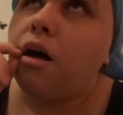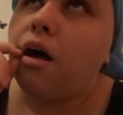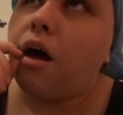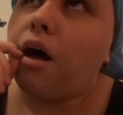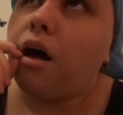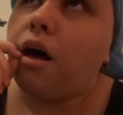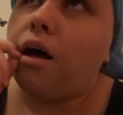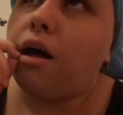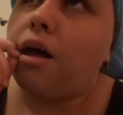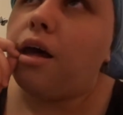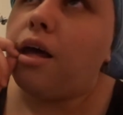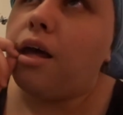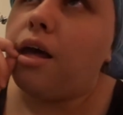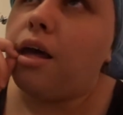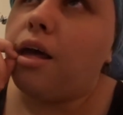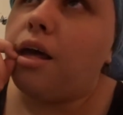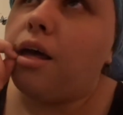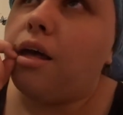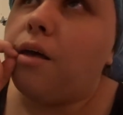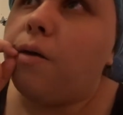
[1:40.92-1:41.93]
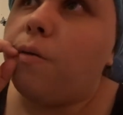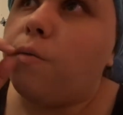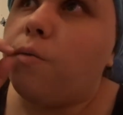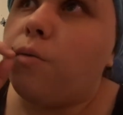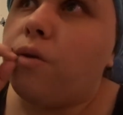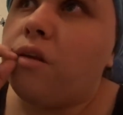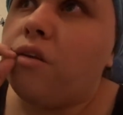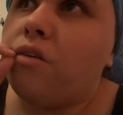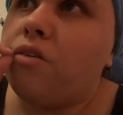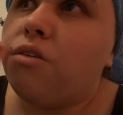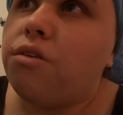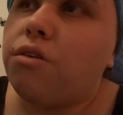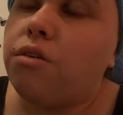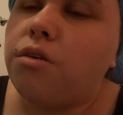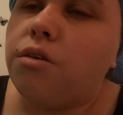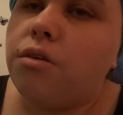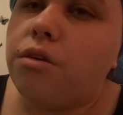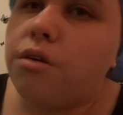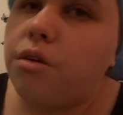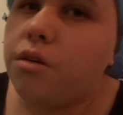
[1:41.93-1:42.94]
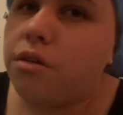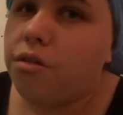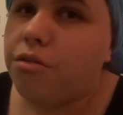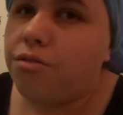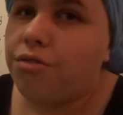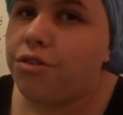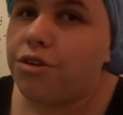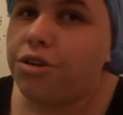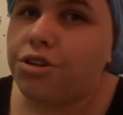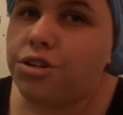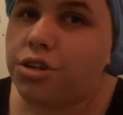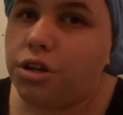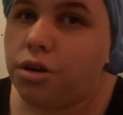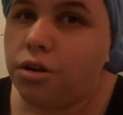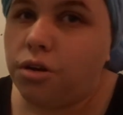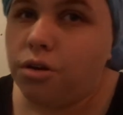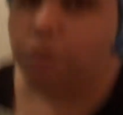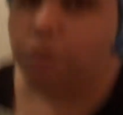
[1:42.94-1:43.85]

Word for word: I went to the footy show